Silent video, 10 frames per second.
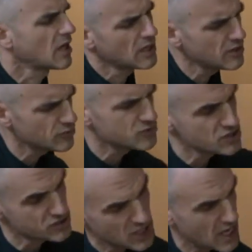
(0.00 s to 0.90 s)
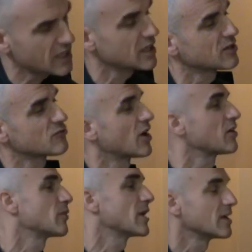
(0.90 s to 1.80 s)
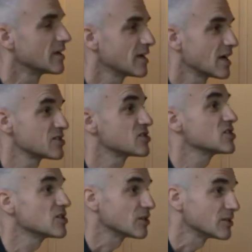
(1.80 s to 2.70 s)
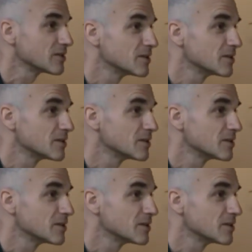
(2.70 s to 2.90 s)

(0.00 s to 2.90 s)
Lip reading: And he will just take it and run away and steal it.